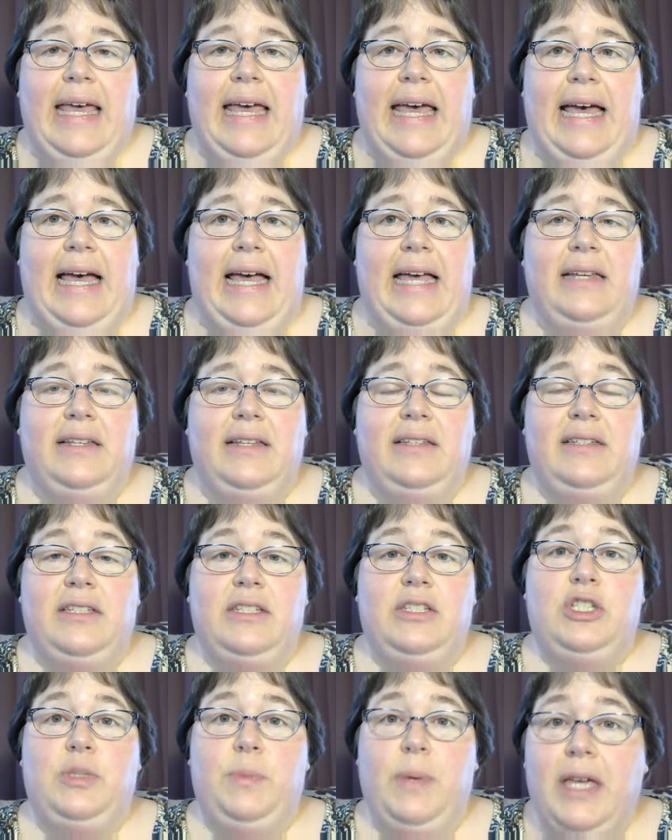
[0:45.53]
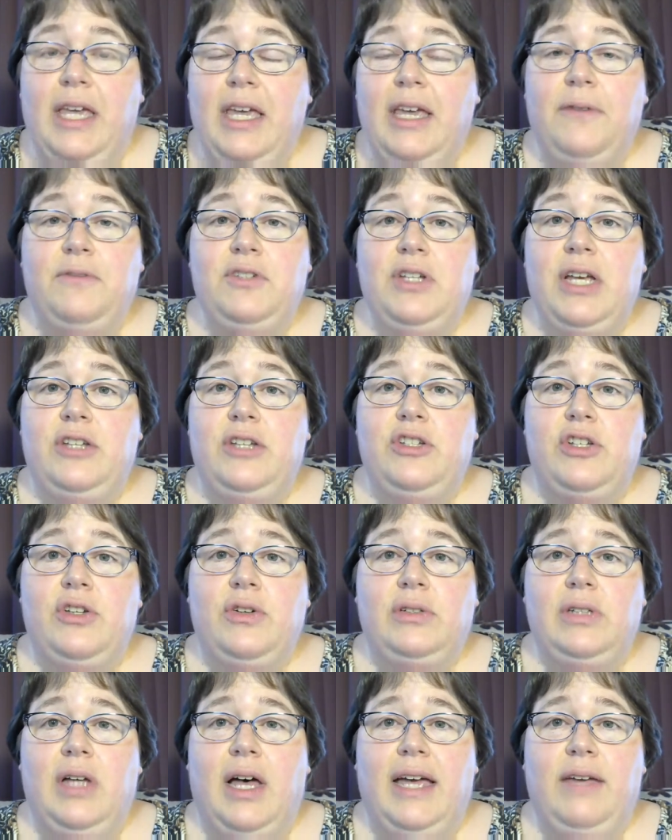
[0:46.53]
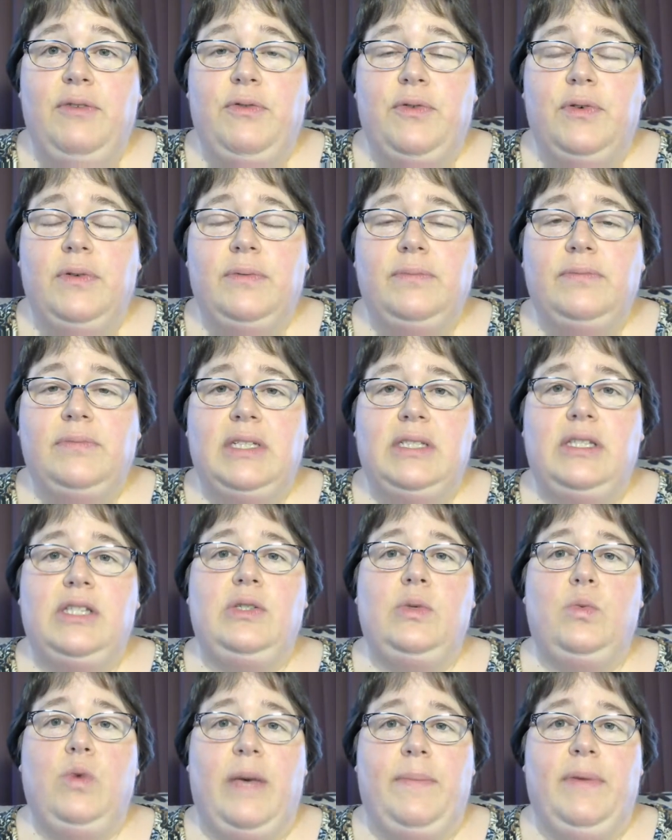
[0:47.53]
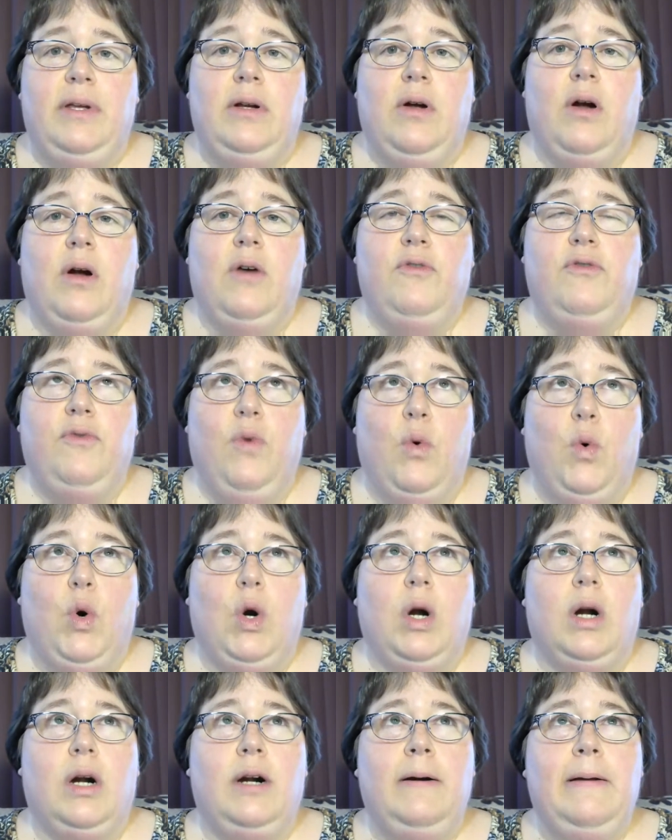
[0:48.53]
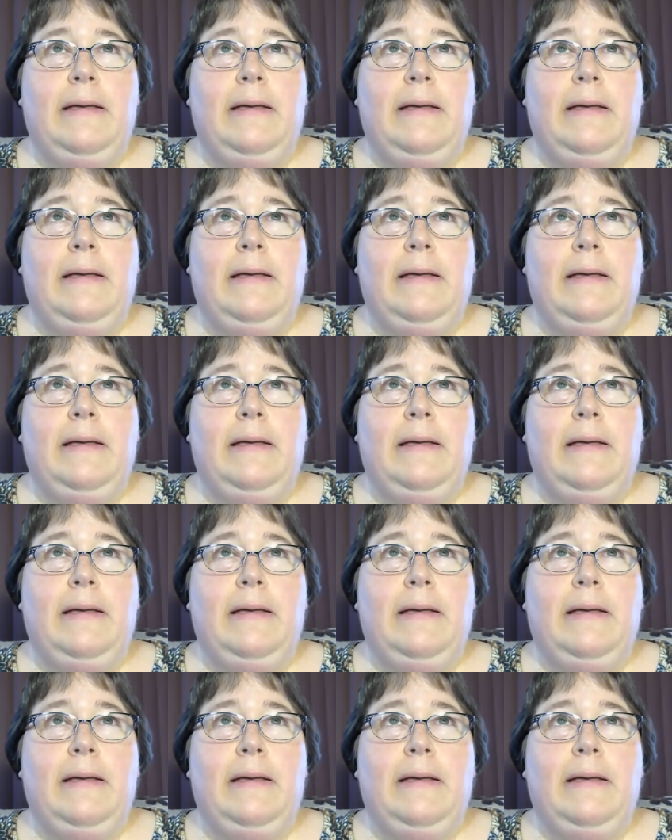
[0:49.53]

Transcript: And speaking of changing your life, this is a webinar for